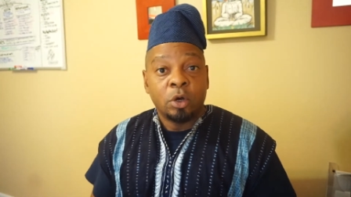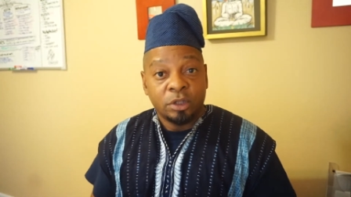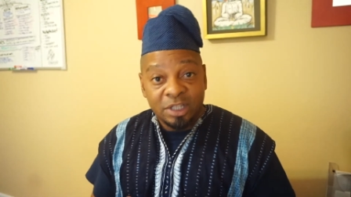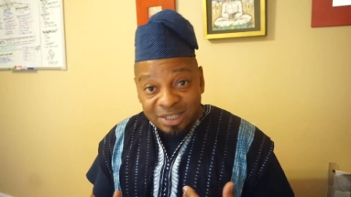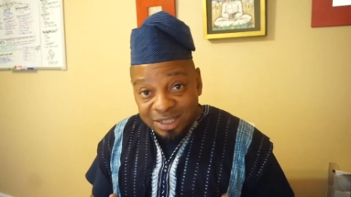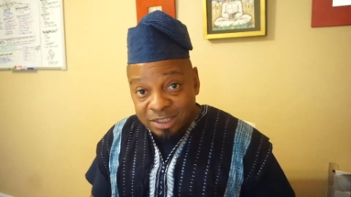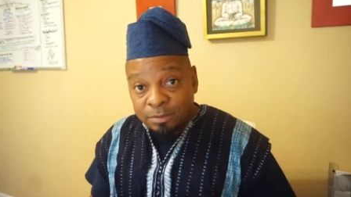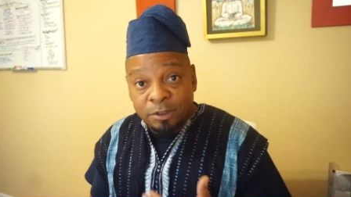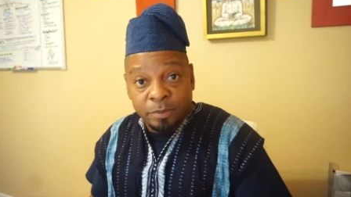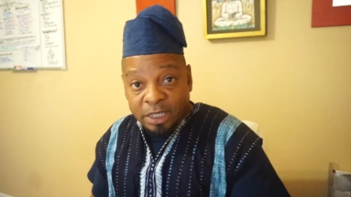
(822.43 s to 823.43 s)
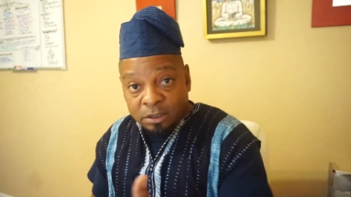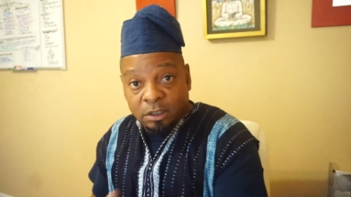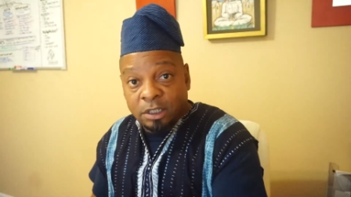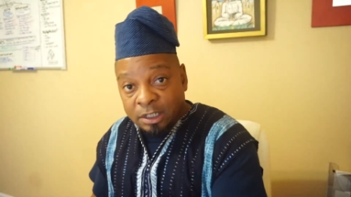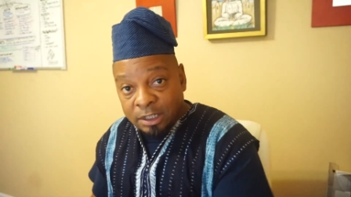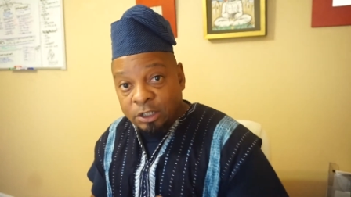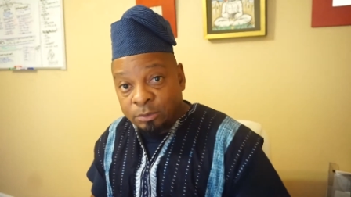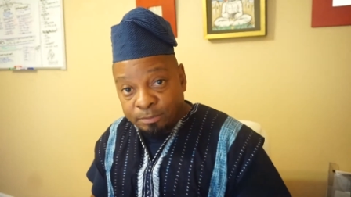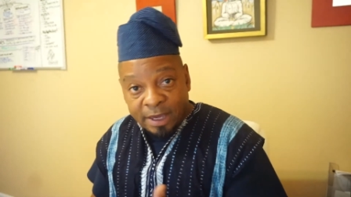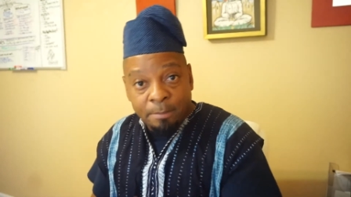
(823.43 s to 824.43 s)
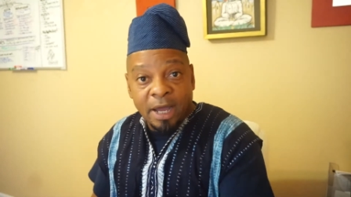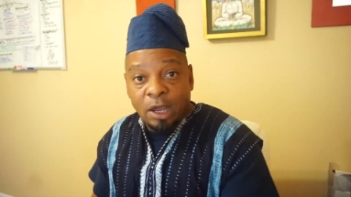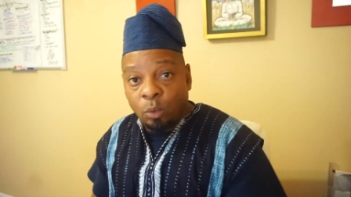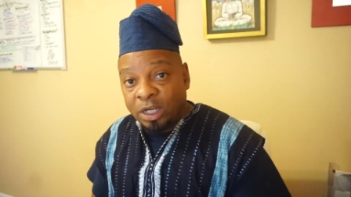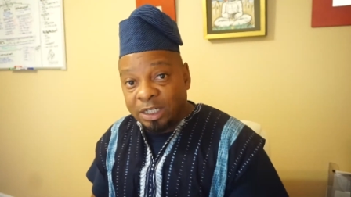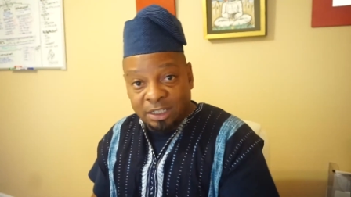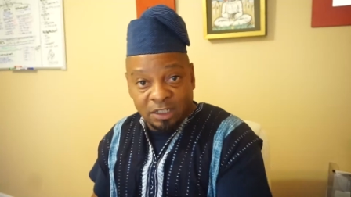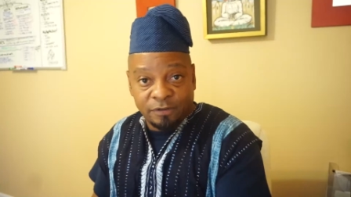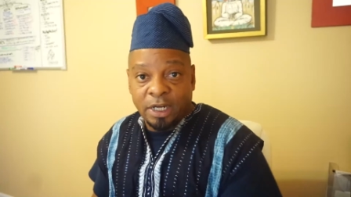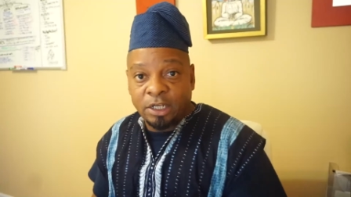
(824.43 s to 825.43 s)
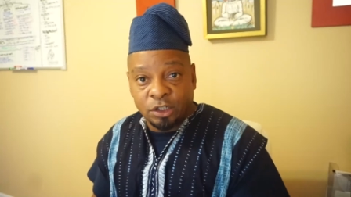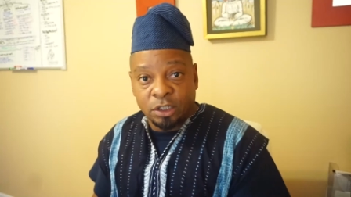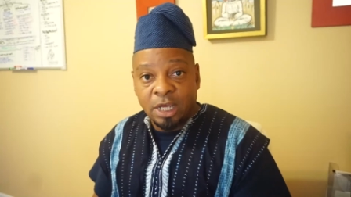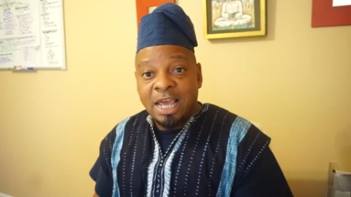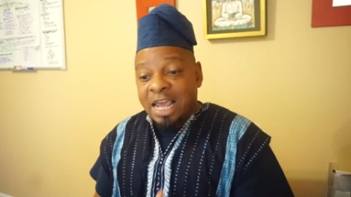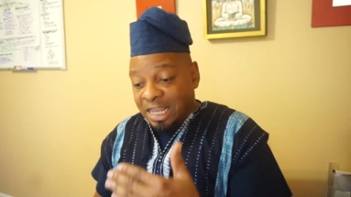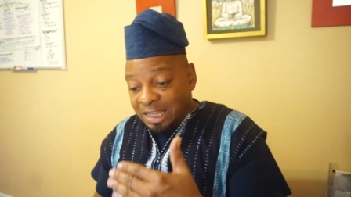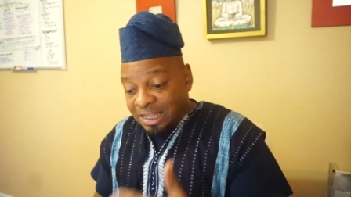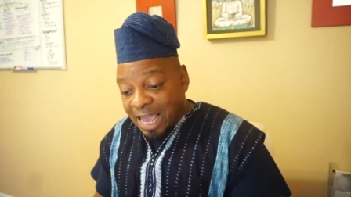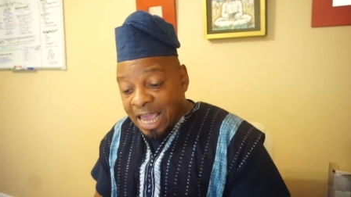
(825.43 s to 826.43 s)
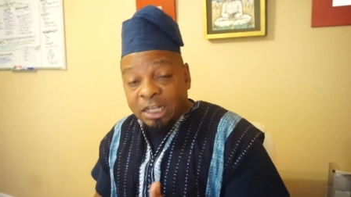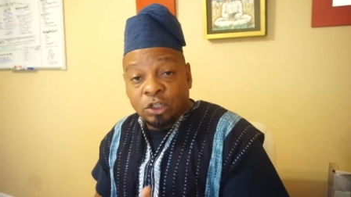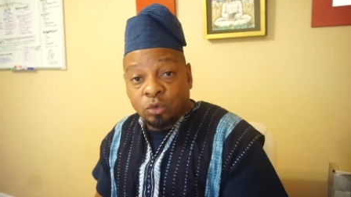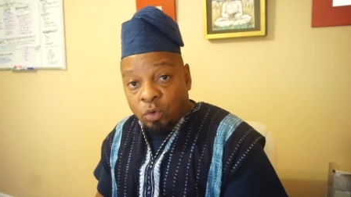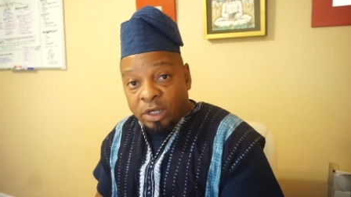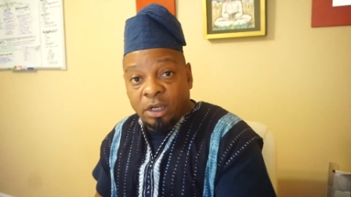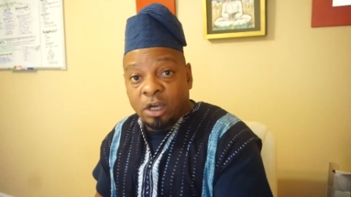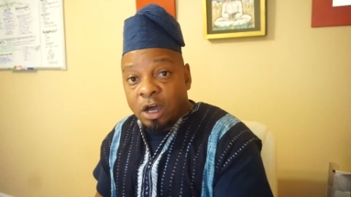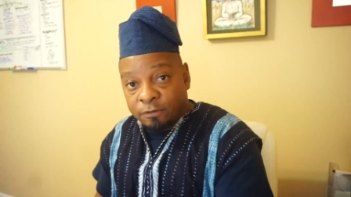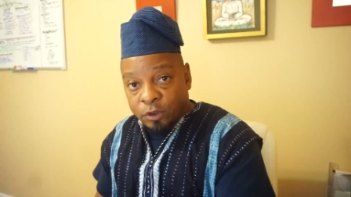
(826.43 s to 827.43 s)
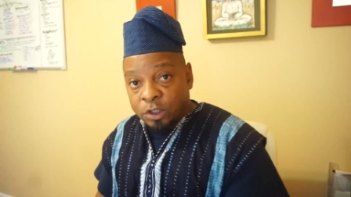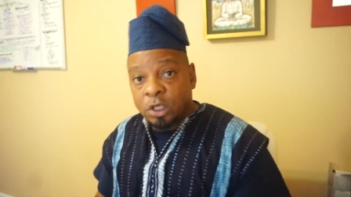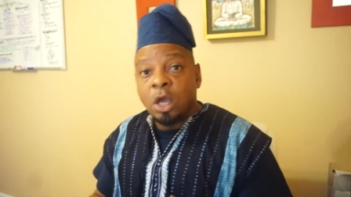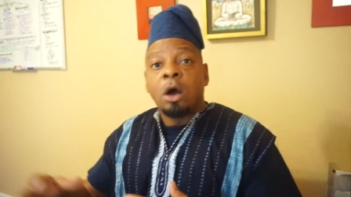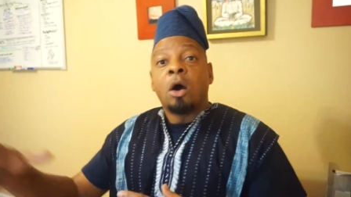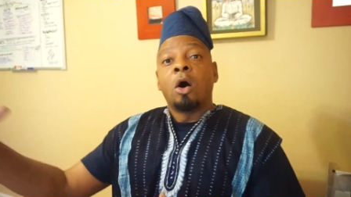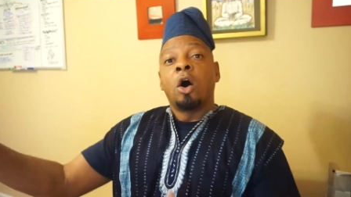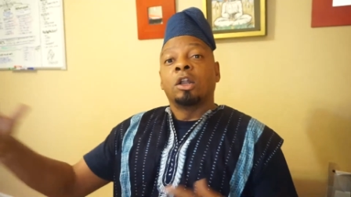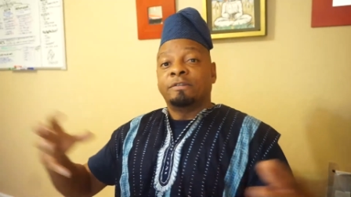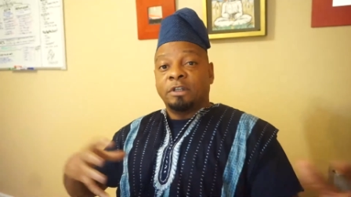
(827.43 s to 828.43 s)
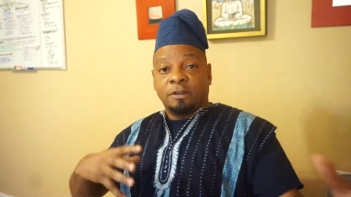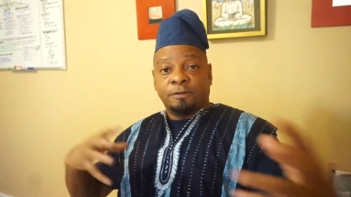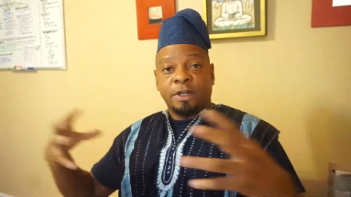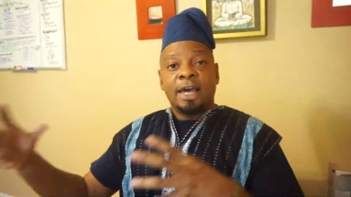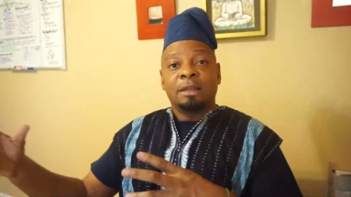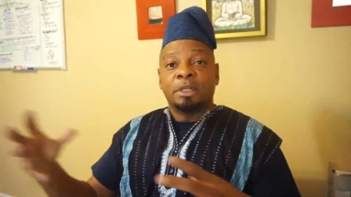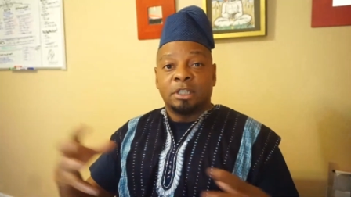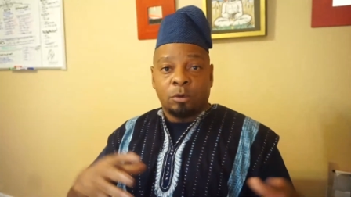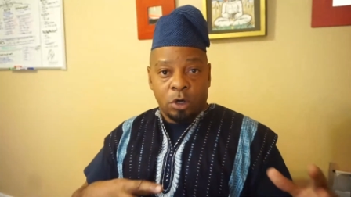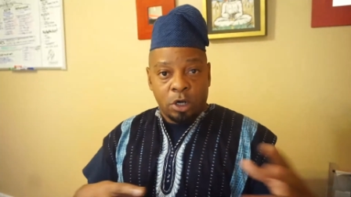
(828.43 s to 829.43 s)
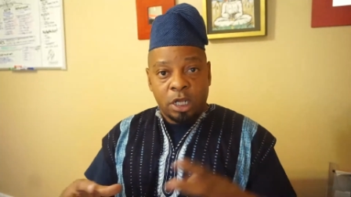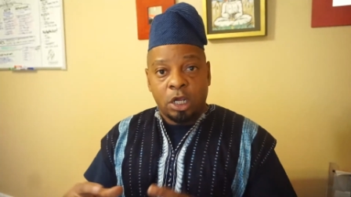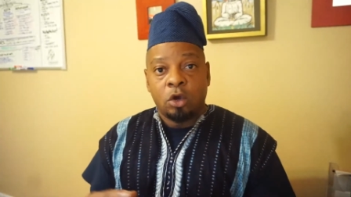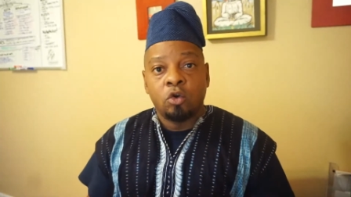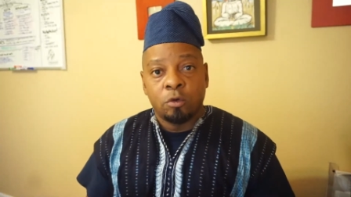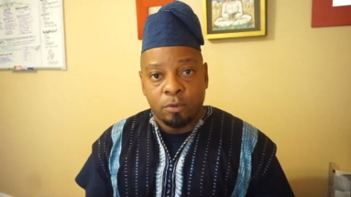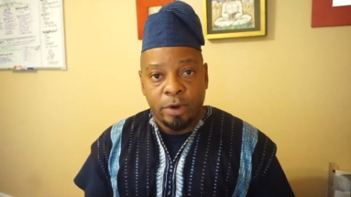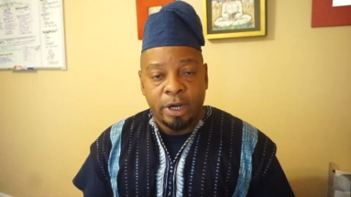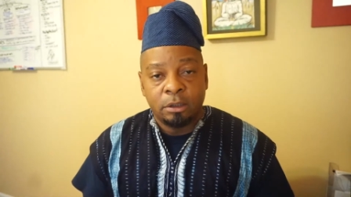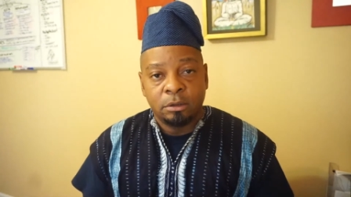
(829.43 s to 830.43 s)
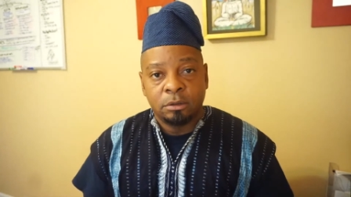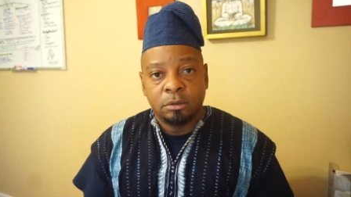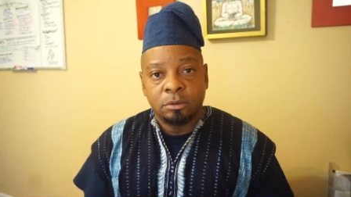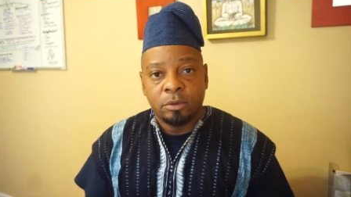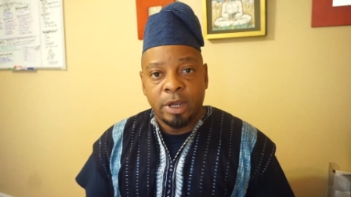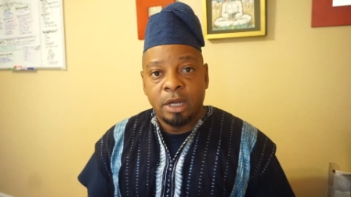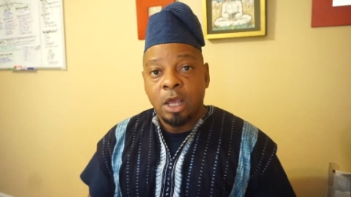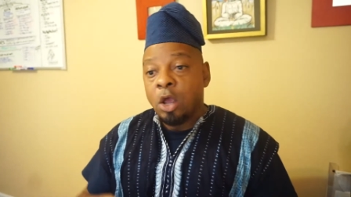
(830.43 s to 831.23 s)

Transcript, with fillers: The system is based on that, that, that bi weekly divination. And that is what governs all of the different elements that we're going to incorporate, right?